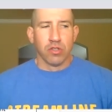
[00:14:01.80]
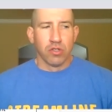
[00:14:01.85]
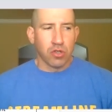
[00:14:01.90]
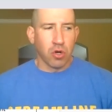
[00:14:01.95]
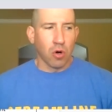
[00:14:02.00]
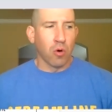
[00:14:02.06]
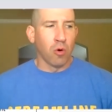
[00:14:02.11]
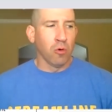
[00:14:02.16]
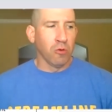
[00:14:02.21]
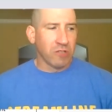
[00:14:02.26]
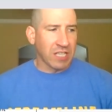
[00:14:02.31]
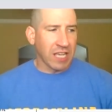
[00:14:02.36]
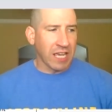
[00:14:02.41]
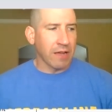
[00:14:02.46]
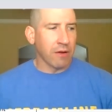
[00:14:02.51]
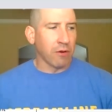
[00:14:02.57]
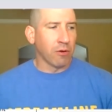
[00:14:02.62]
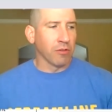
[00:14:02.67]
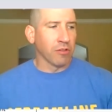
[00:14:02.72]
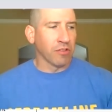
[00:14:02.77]
told
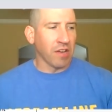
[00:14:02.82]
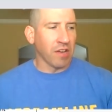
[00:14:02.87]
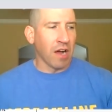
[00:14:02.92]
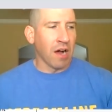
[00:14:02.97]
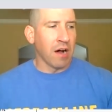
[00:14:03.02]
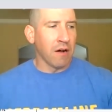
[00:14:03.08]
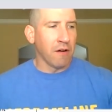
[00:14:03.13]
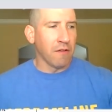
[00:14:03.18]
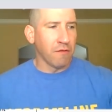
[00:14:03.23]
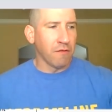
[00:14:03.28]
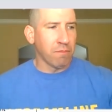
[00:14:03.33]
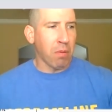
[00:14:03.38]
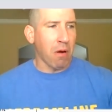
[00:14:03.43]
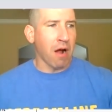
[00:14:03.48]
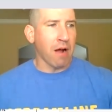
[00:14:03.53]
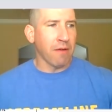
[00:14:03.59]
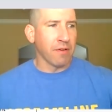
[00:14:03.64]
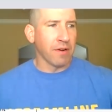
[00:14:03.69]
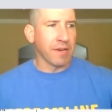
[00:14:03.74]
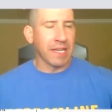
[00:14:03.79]
tales of
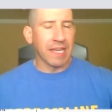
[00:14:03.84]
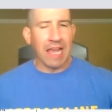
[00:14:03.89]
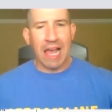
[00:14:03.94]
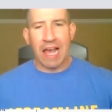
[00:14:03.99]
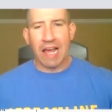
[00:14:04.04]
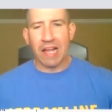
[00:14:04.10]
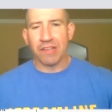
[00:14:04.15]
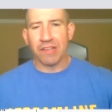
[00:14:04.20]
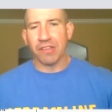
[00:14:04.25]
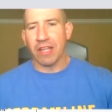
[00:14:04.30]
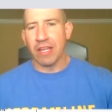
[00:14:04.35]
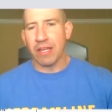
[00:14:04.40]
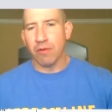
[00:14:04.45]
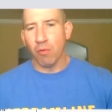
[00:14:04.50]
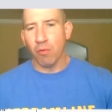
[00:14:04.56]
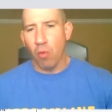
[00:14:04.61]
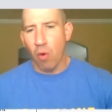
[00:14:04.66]
poverty as it